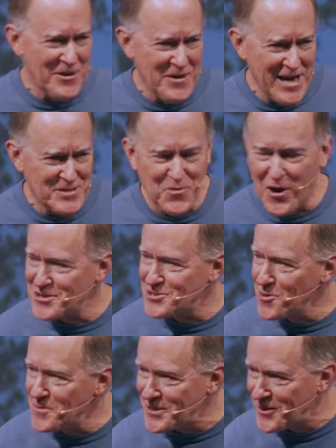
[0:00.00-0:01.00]
has brought so
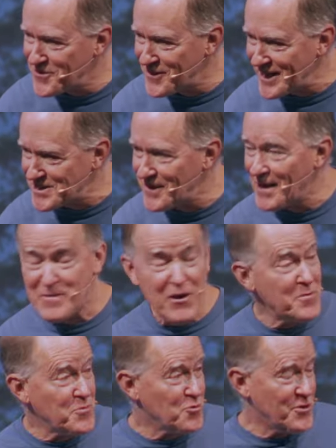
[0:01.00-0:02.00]
many good things. But I married
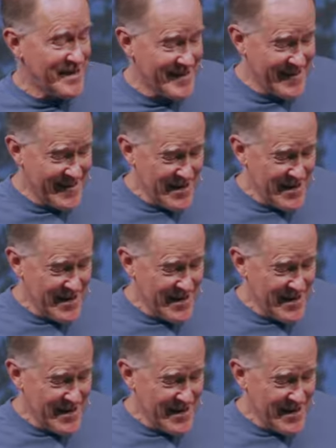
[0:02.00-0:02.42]
Marie.